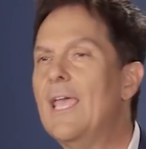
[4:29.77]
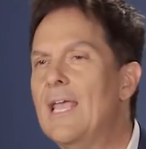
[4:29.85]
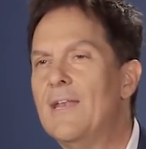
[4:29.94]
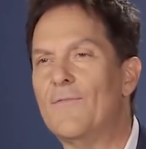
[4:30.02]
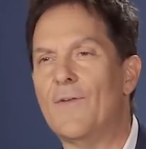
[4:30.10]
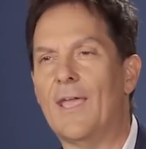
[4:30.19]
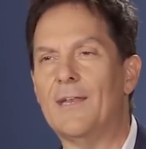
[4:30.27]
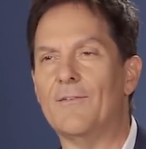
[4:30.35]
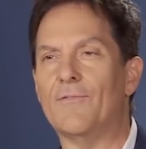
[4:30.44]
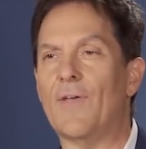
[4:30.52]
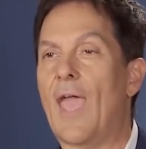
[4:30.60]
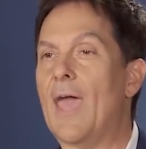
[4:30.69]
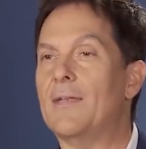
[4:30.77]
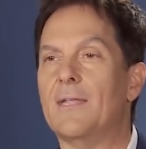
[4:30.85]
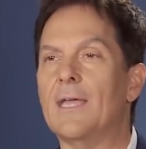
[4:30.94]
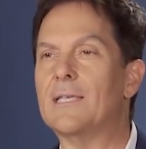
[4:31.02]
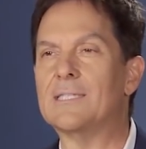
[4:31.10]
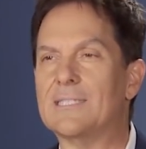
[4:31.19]
innovative, and
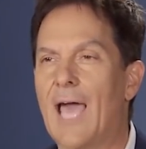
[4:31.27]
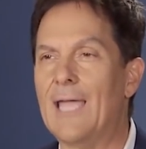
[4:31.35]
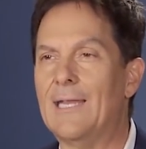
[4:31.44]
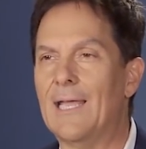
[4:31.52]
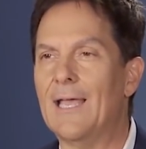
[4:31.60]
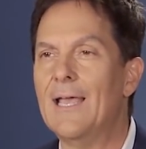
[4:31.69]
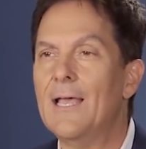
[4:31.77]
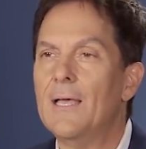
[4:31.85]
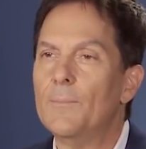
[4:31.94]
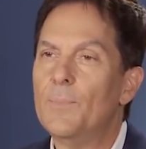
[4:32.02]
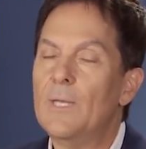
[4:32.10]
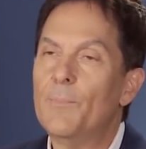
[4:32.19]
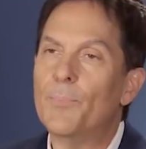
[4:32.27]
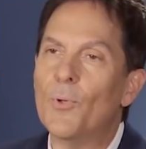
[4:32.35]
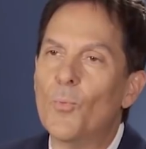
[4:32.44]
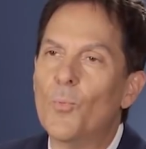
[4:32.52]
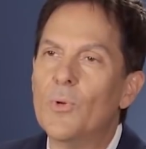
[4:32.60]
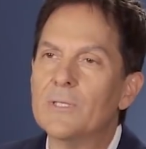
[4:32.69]
exciting,
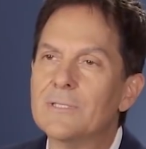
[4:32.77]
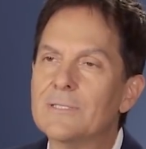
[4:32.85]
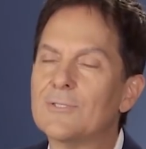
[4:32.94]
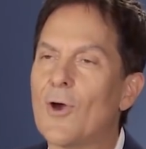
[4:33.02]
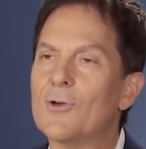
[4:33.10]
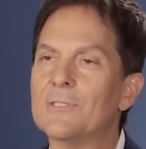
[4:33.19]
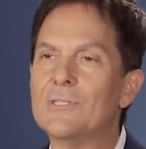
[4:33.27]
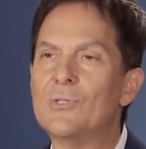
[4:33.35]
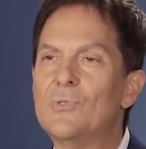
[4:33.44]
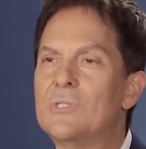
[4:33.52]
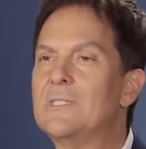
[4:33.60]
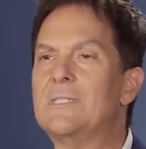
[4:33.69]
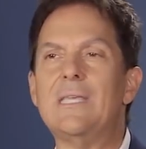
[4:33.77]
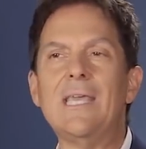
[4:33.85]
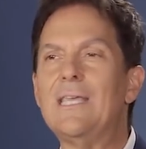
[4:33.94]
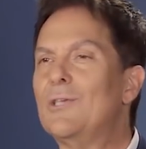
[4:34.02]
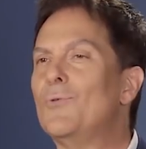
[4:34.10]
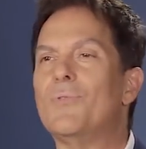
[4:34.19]
people will start to
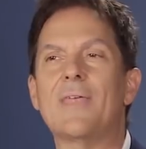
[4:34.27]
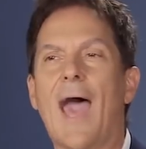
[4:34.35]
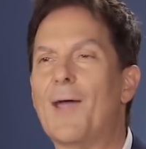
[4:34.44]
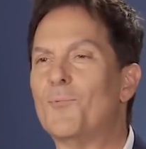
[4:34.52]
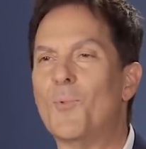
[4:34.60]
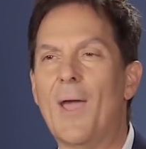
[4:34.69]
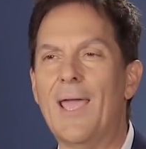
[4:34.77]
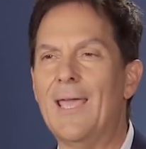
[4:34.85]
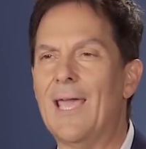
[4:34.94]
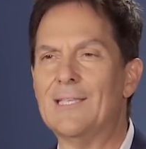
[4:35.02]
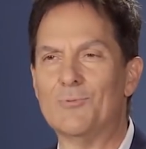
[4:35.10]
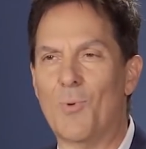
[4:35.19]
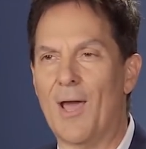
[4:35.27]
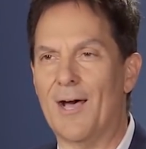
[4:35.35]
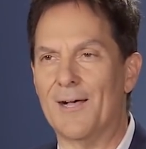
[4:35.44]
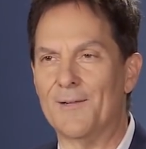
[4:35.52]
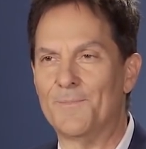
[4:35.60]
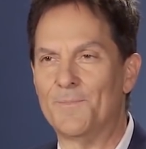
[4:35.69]
see you that way as
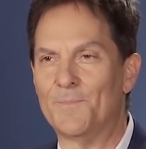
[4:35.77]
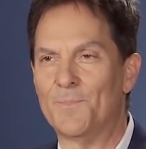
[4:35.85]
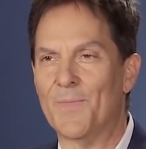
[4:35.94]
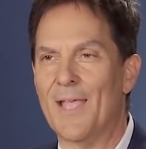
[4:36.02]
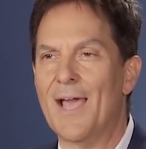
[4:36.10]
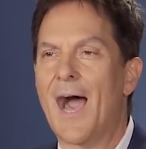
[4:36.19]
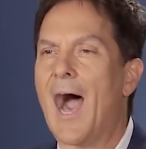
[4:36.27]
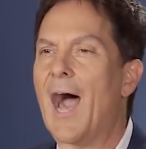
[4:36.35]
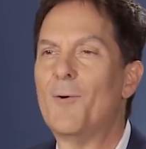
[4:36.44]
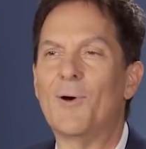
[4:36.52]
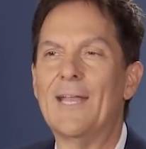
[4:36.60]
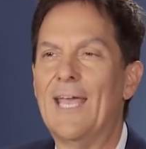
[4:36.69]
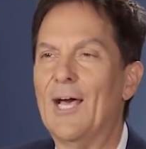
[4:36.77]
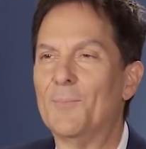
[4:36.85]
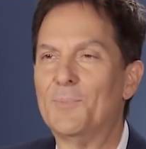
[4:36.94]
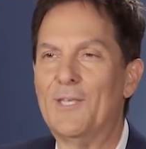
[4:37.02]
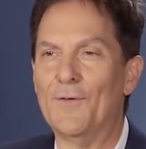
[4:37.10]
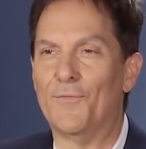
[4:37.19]
well. I want to
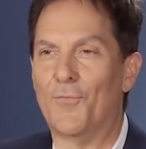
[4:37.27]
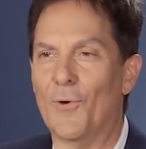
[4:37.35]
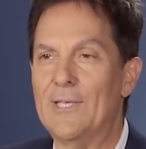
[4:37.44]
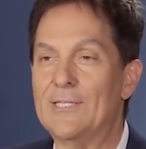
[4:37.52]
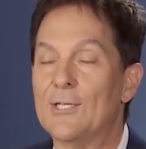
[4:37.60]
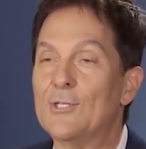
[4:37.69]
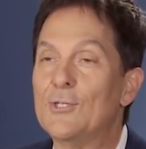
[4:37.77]
help give voice